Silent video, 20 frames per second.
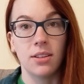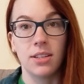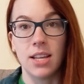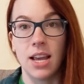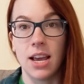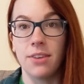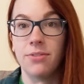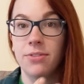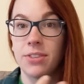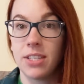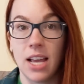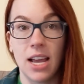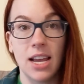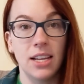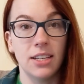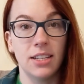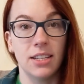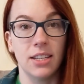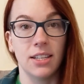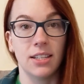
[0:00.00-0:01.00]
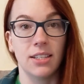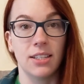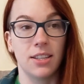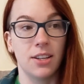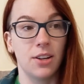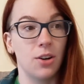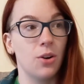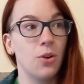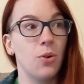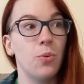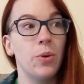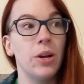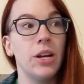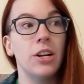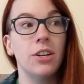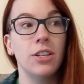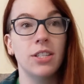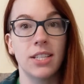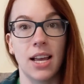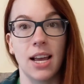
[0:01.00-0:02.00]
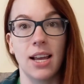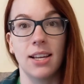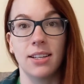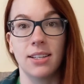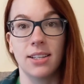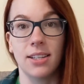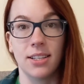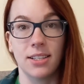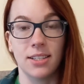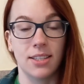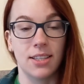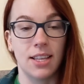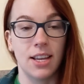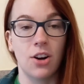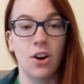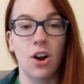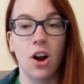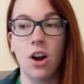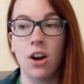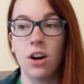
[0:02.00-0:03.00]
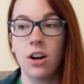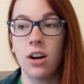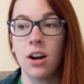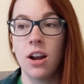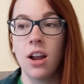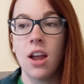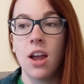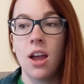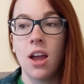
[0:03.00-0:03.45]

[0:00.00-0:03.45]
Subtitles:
deaf scientists, there are queer scientists, there are